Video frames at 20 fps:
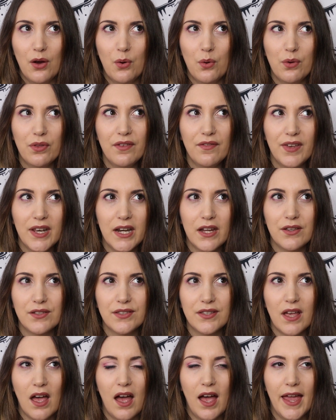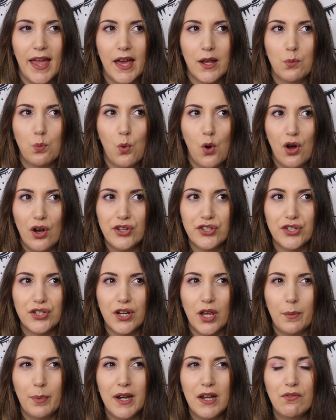all the videos that I had watched,
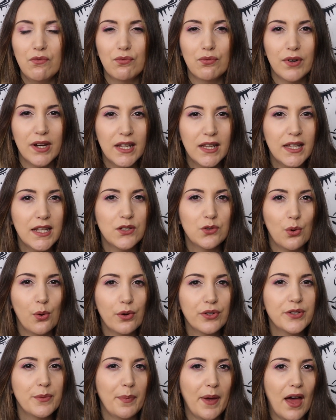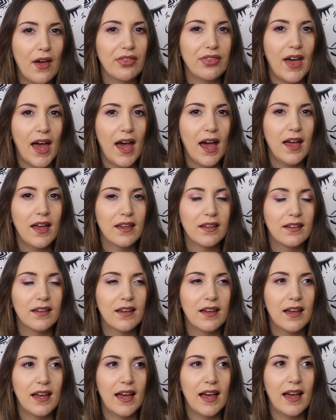nobody really talked about that,
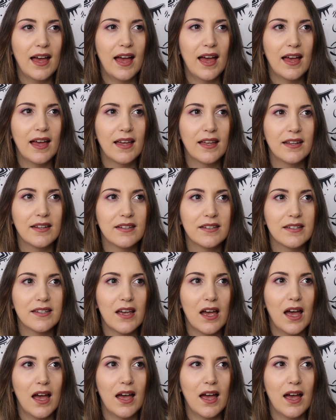and